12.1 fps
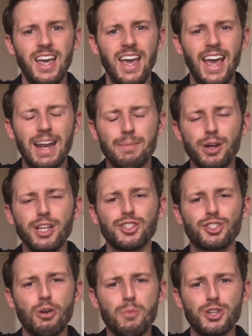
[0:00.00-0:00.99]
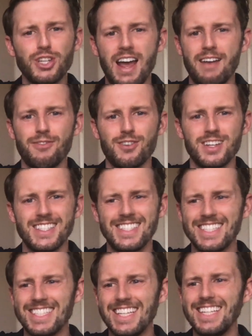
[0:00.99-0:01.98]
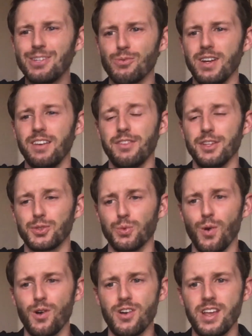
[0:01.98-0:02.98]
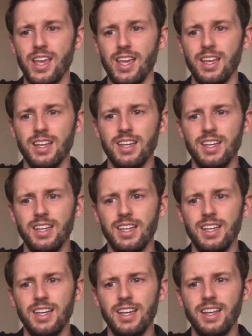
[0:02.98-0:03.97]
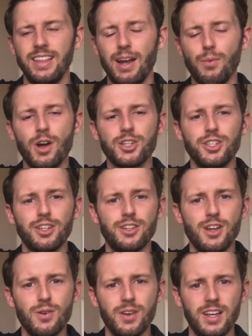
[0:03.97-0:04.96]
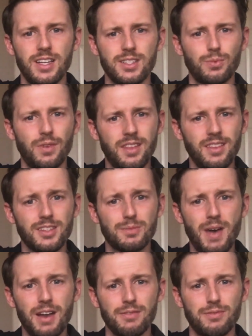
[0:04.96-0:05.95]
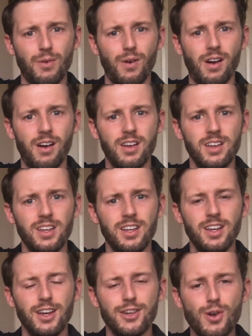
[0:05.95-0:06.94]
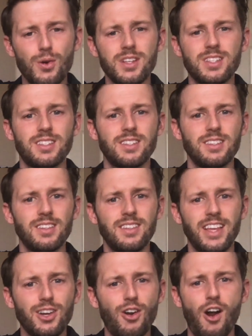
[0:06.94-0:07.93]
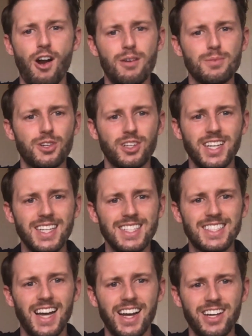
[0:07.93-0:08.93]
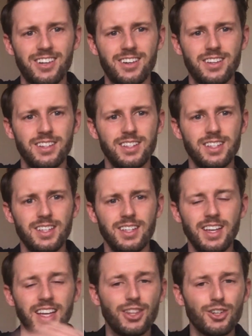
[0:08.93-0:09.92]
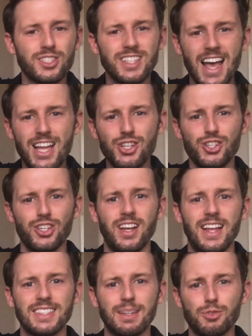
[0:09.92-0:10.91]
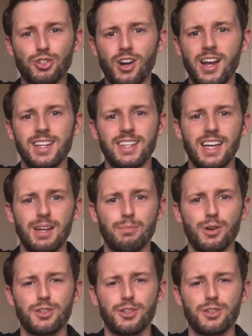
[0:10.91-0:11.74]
And I'm putting so much effort into getting rid of this worry that I want you to notice within this metaphor, notice that your arms are getting tired. There's tension as I'm trying to kind of push